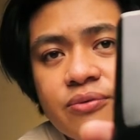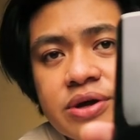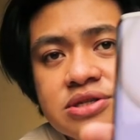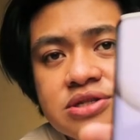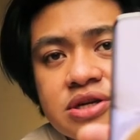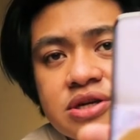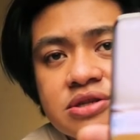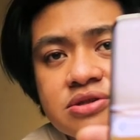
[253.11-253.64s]

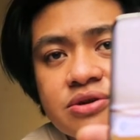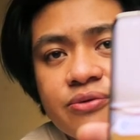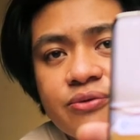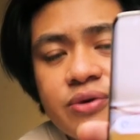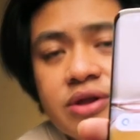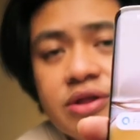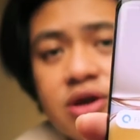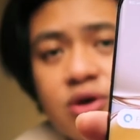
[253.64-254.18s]
which is
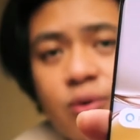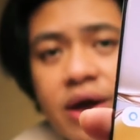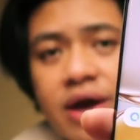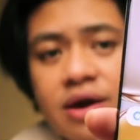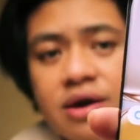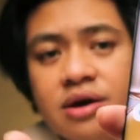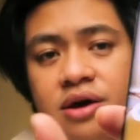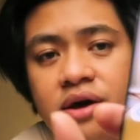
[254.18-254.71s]
really
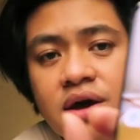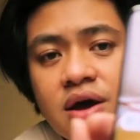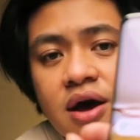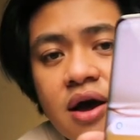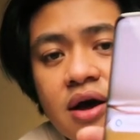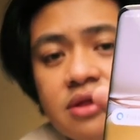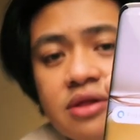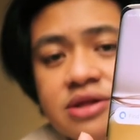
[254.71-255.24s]
quick.
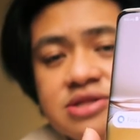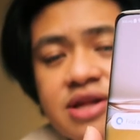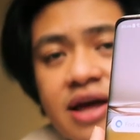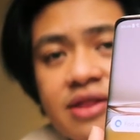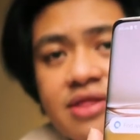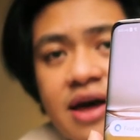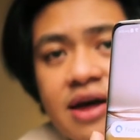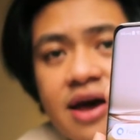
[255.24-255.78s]
Uh, let's
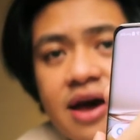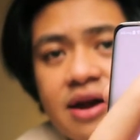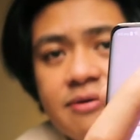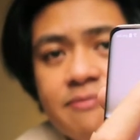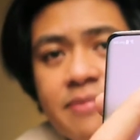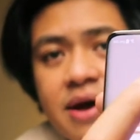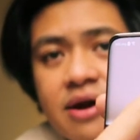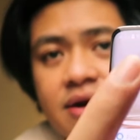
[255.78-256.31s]
get that at
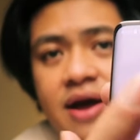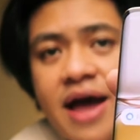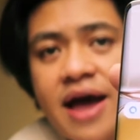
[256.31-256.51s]
a better